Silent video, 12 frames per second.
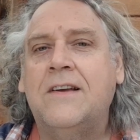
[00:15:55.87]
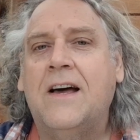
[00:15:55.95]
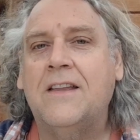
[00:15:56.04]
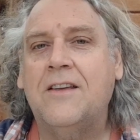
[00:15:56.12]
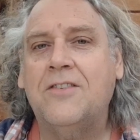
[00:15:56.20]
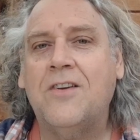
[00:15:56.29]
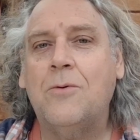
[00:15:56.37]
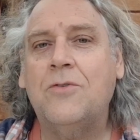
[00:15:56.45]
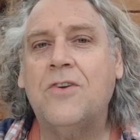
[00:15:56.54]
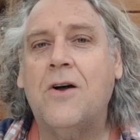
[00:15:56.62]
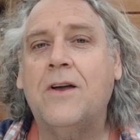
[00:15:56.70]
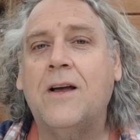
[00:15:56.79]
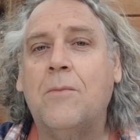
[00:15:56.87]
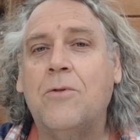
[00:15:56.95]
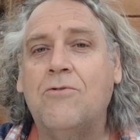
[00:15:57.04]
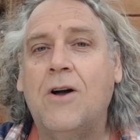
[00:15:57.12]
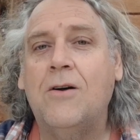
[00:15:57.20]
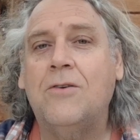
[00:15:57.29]
And as I was going up the
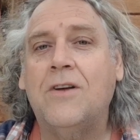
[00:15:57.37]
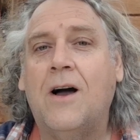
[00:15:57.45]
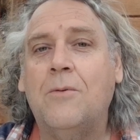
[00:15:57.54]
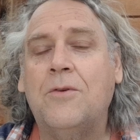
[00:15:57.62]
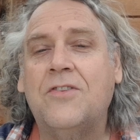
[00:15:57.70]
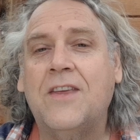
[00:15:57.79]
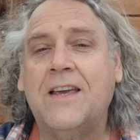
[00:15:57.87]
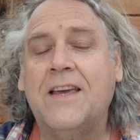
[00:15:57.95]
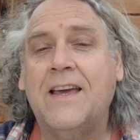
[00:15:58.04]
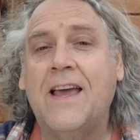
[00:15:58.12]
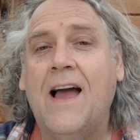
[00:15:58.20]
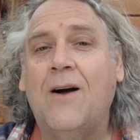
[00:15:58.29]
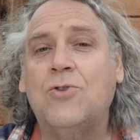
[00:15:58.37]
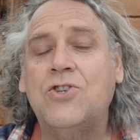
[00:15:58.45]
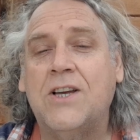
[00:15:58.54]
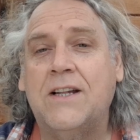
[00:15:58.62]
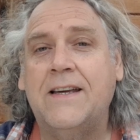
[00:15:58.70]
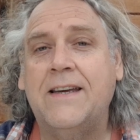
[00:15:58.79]
road, I was thinking how
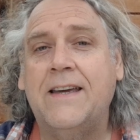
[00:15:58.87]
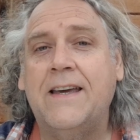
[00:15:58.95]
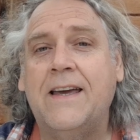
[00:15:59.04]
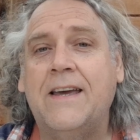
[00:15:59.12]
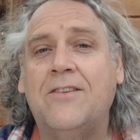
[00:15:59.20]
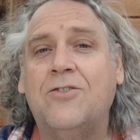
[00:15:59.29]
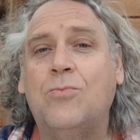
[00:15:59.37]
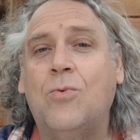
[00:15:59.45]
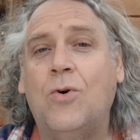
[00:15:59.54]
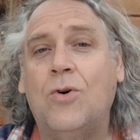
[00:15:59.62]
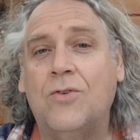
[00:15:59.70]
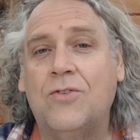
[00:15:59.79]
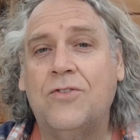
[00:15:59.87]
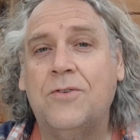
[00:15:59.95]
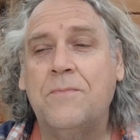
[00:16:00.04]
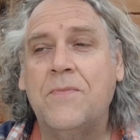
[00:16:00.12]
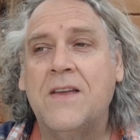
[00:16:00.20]
chilly it was.